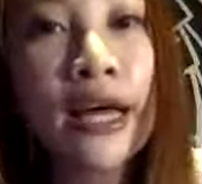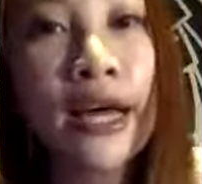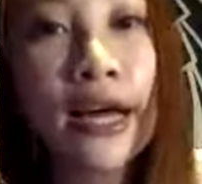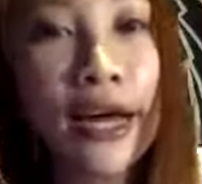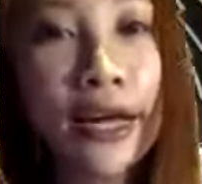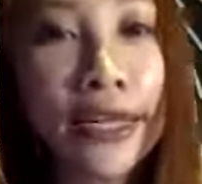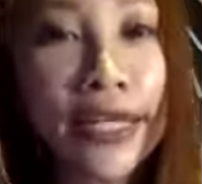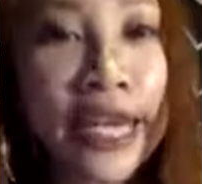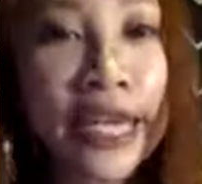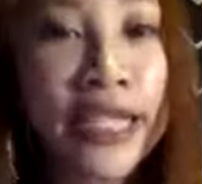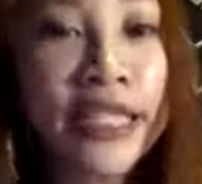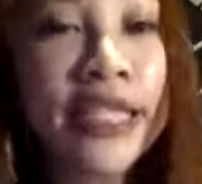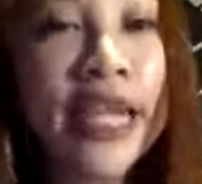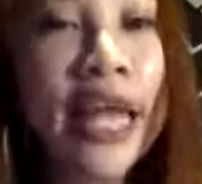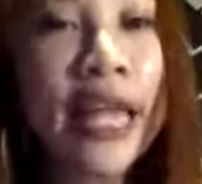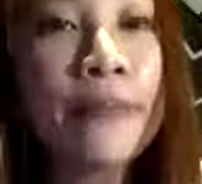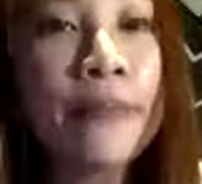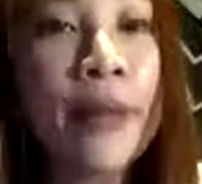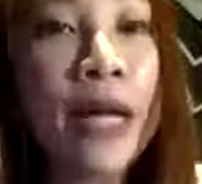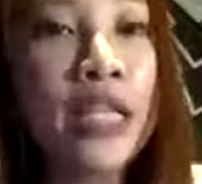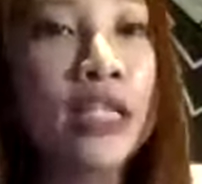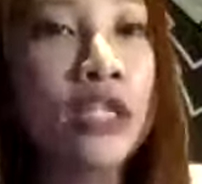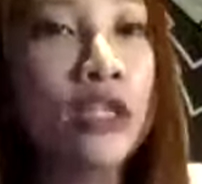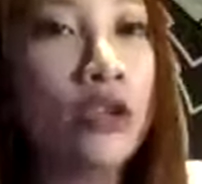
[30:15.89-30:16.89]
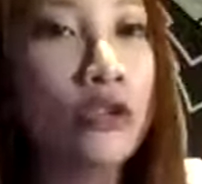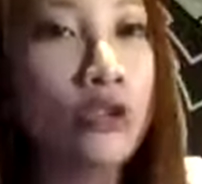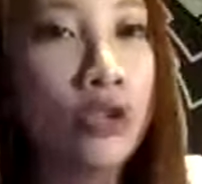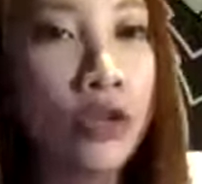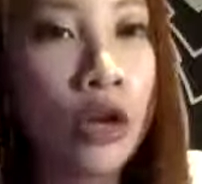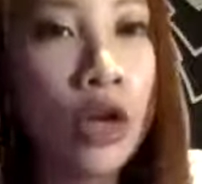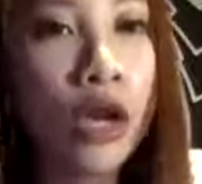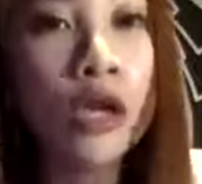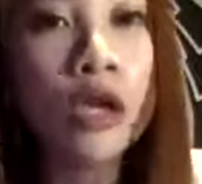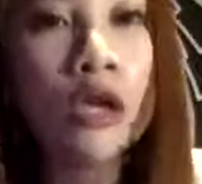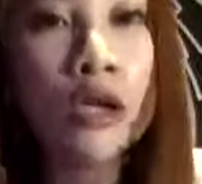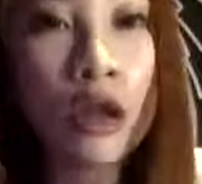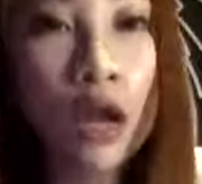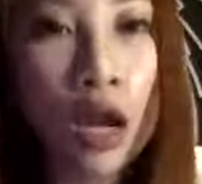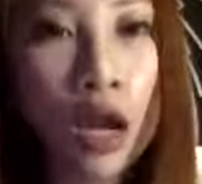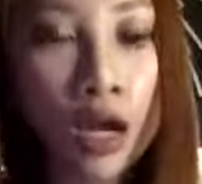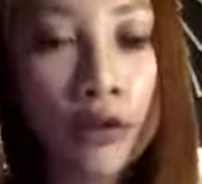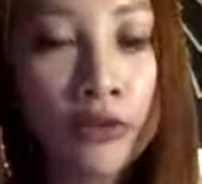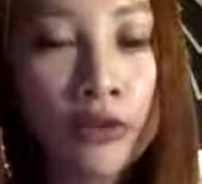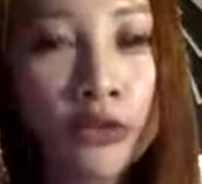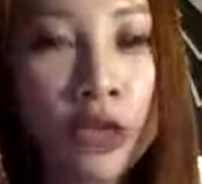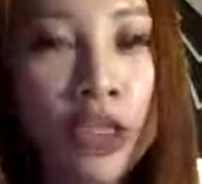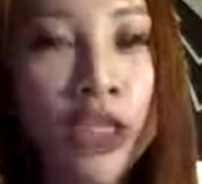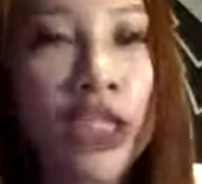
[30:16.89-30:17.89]
uh, next ten months also a lot
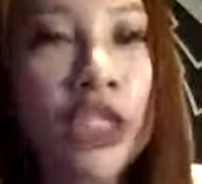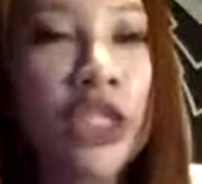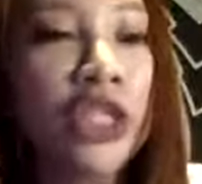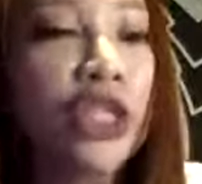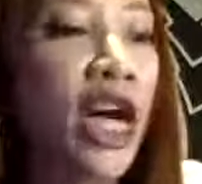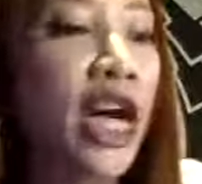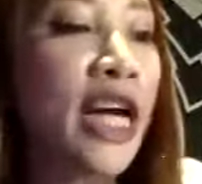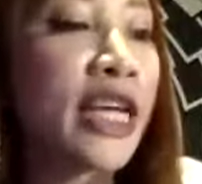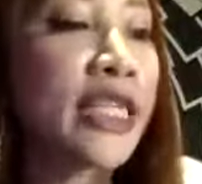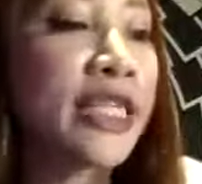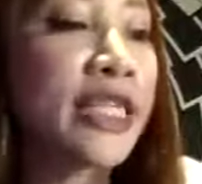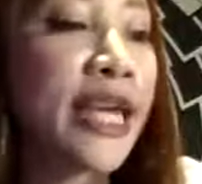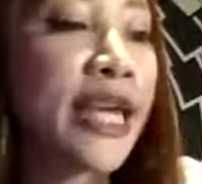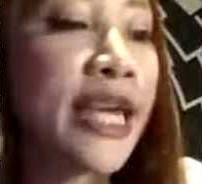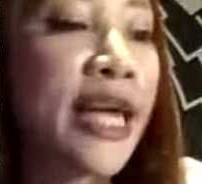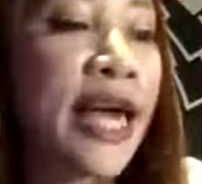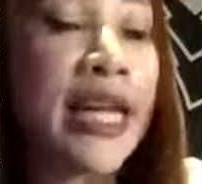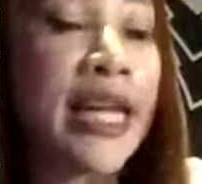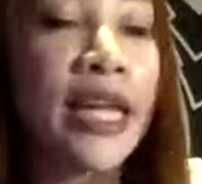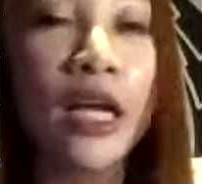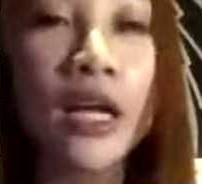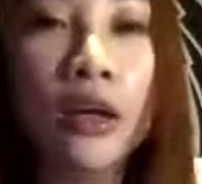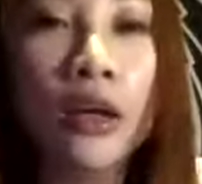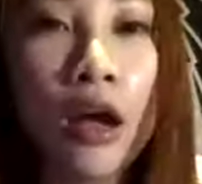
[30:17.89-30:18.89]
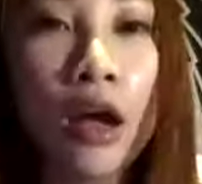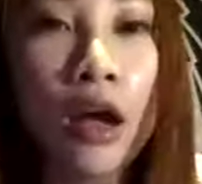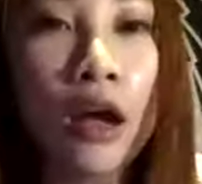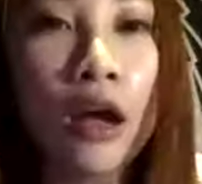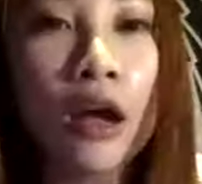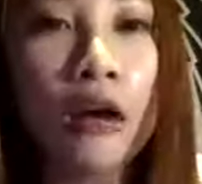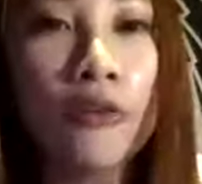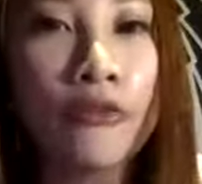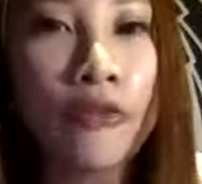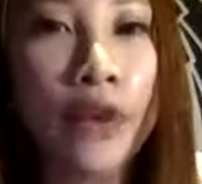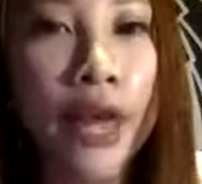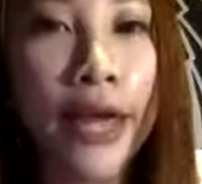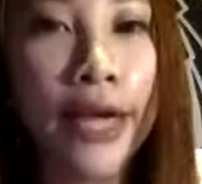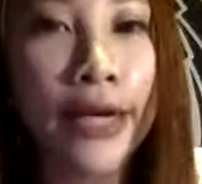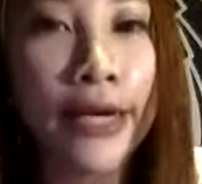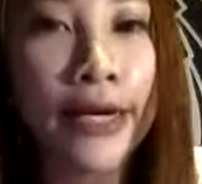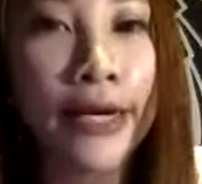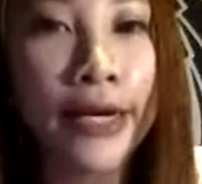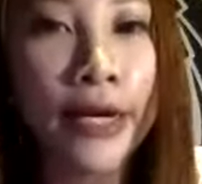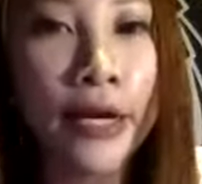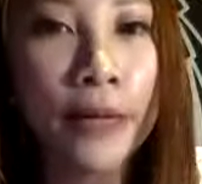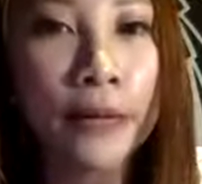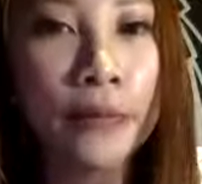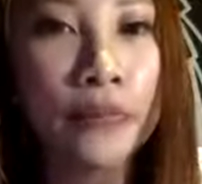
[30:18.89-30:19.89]
of strategizing and a lot of like
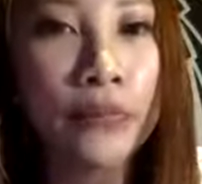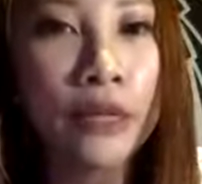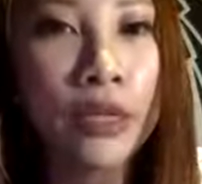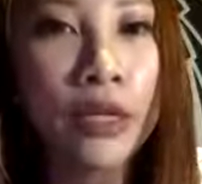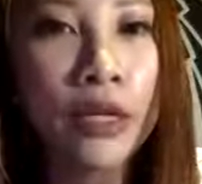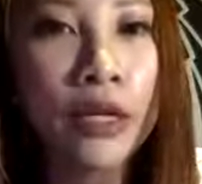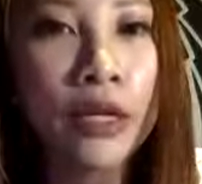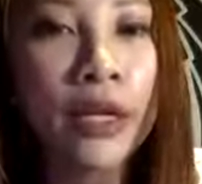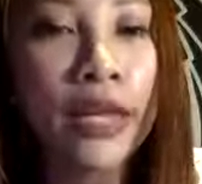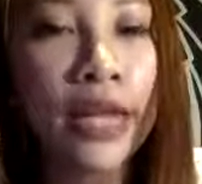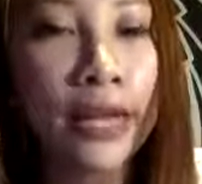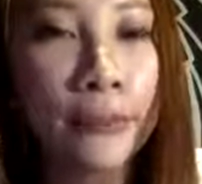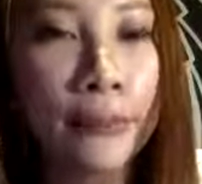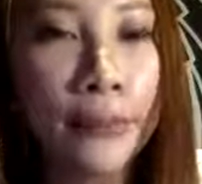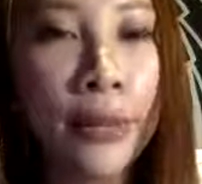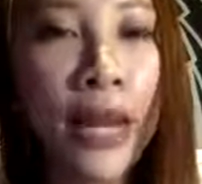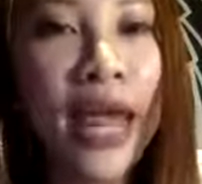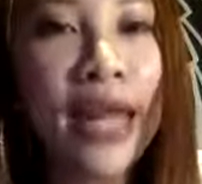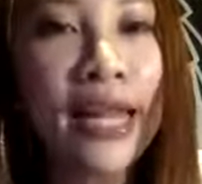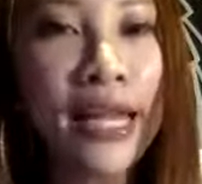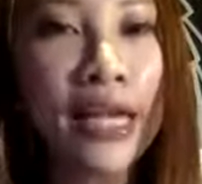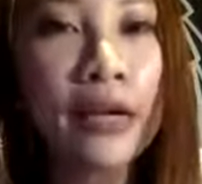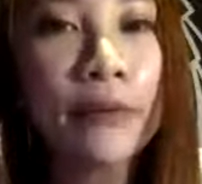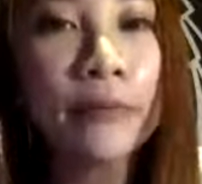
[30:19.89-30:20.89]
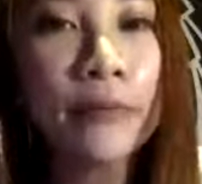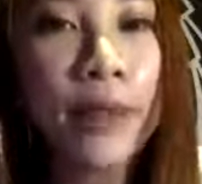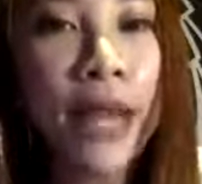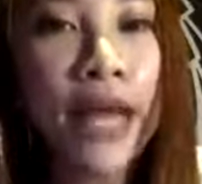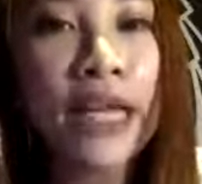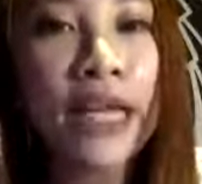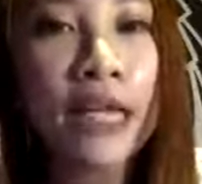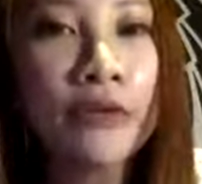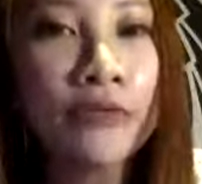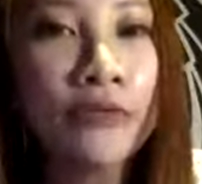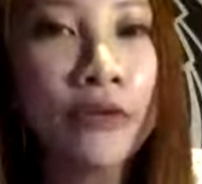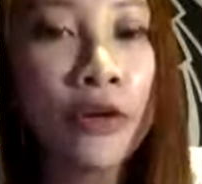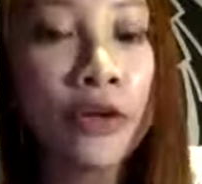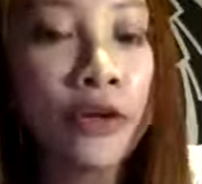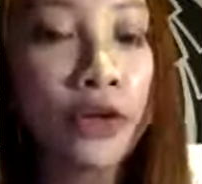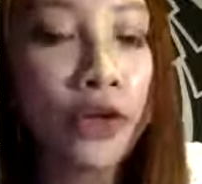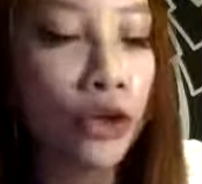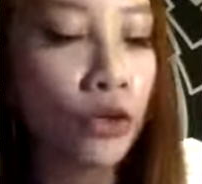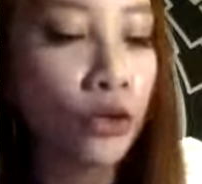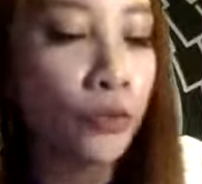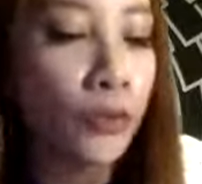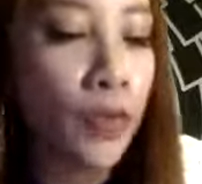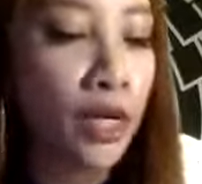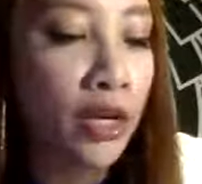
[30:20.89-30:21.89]
um like planning planning for
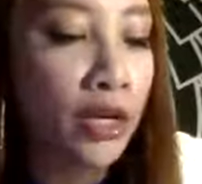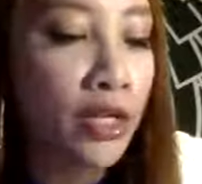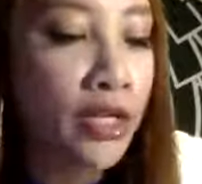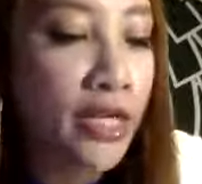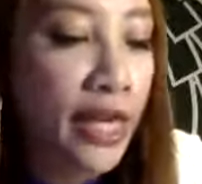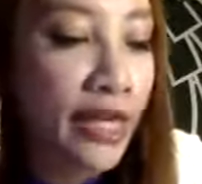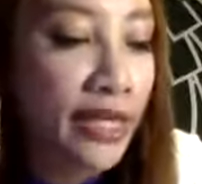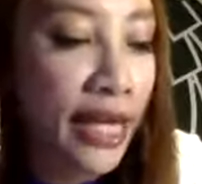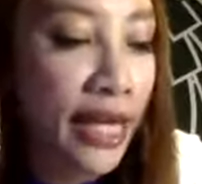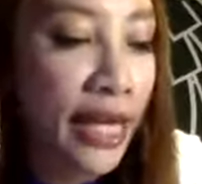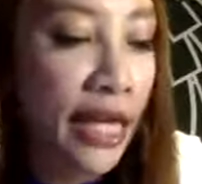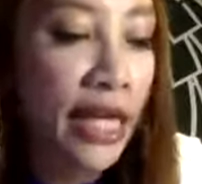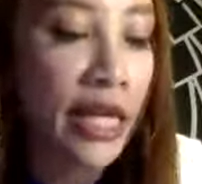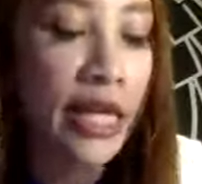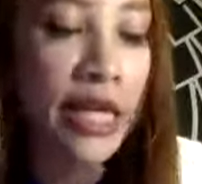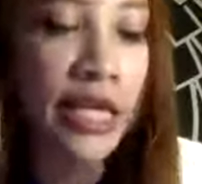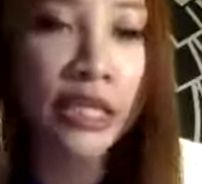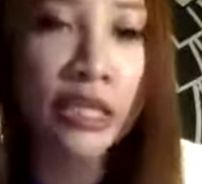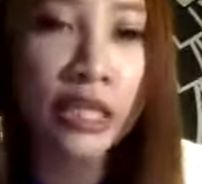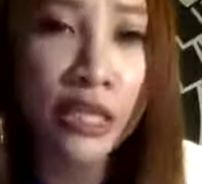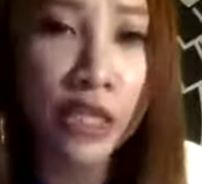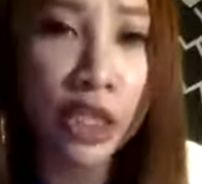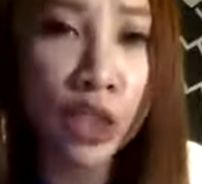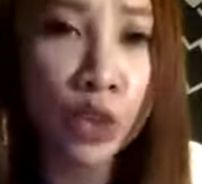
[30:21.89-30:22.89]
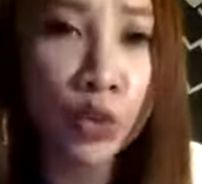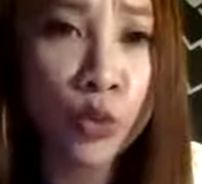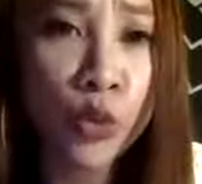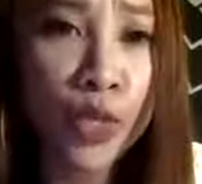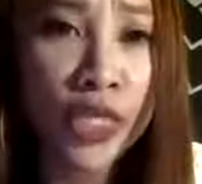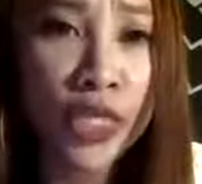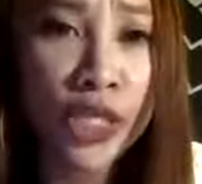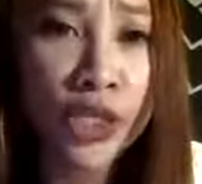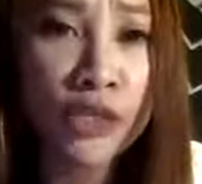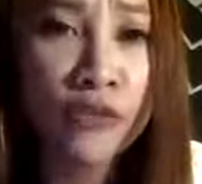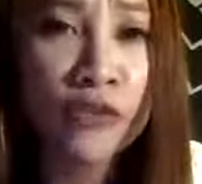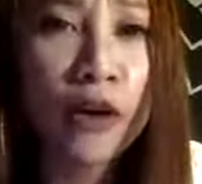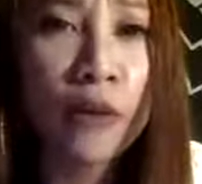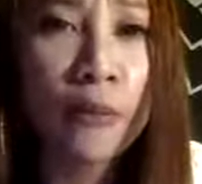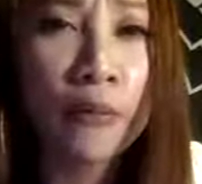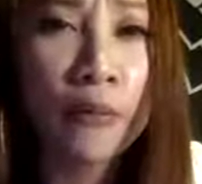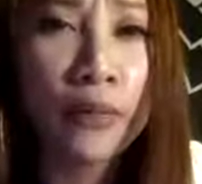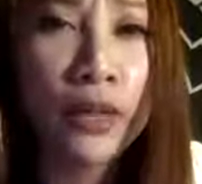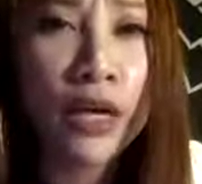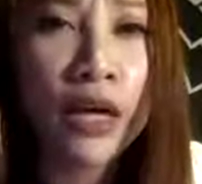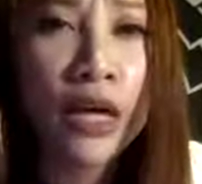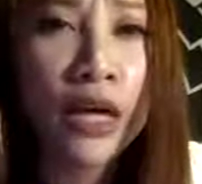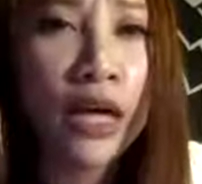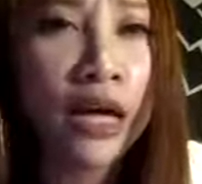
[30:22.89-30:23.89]
you, because I think it is a switch from
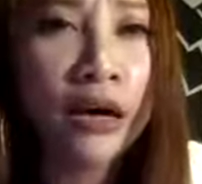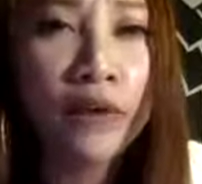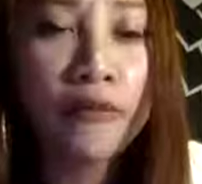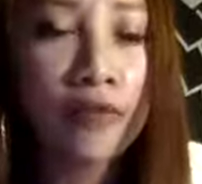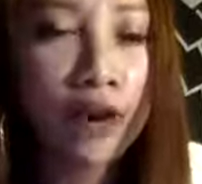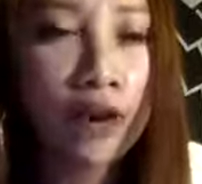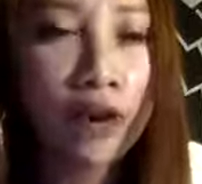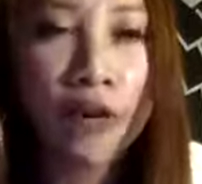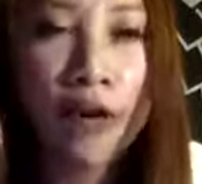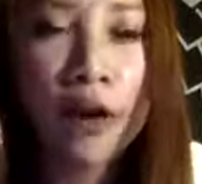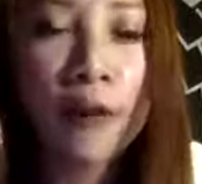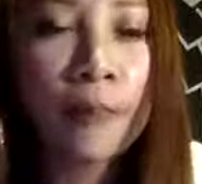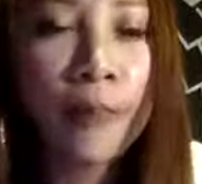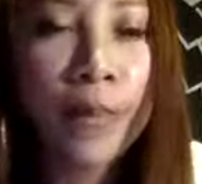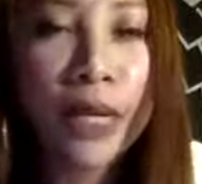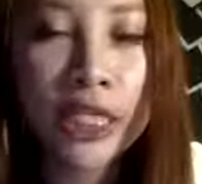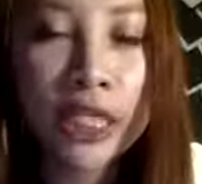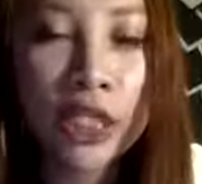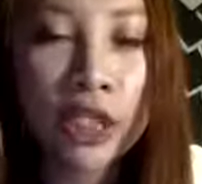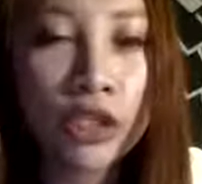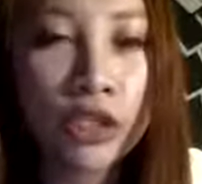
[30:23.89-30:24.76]
a very very big